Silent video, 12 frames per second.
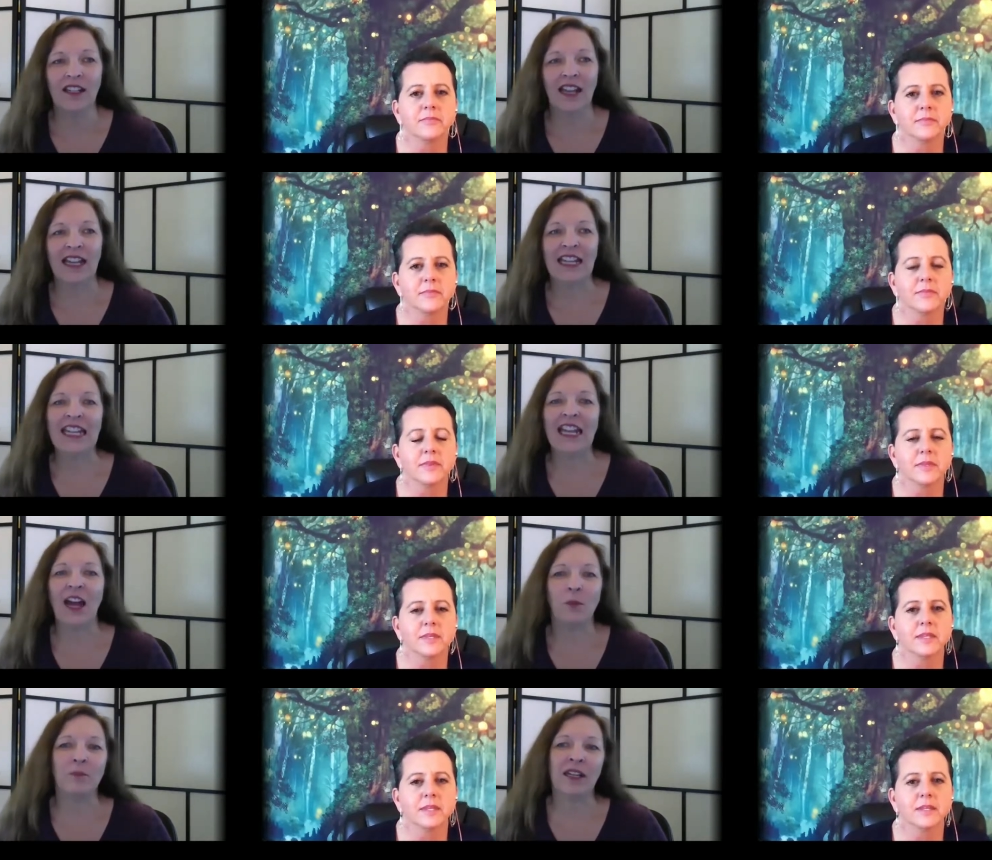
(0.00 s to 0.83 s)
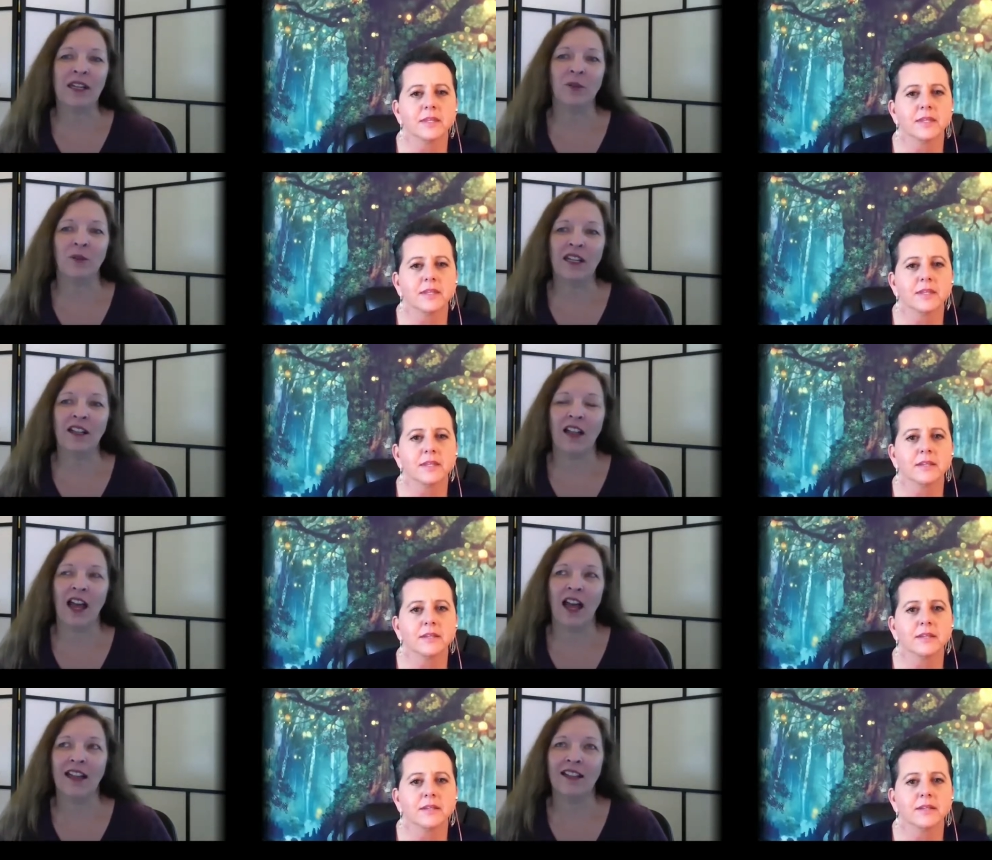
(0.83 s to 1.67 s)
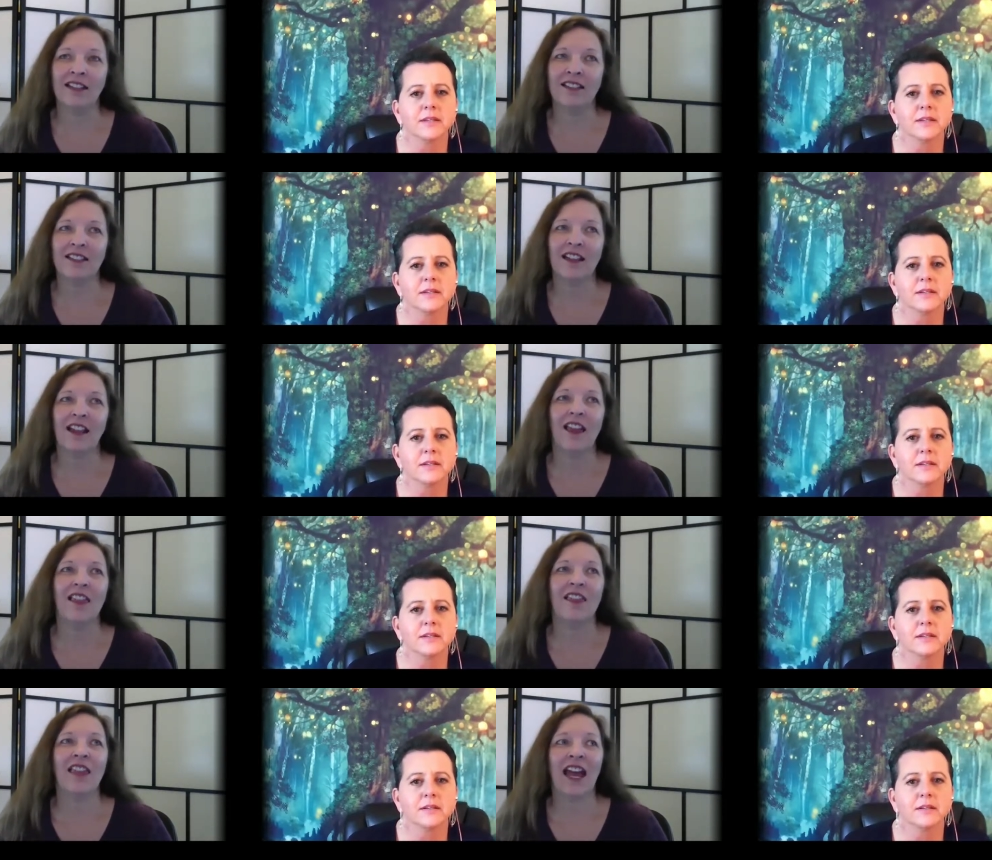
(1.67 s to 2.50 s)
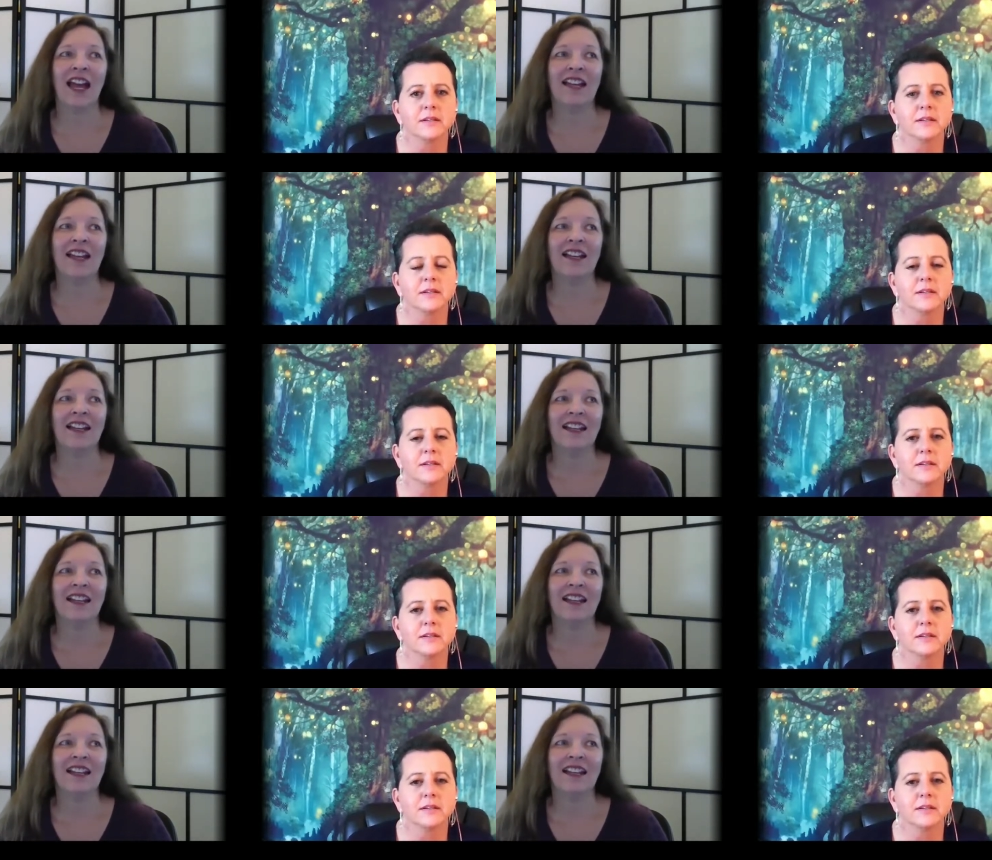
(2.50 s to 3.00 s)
Speaker 1: and he helped me to realize that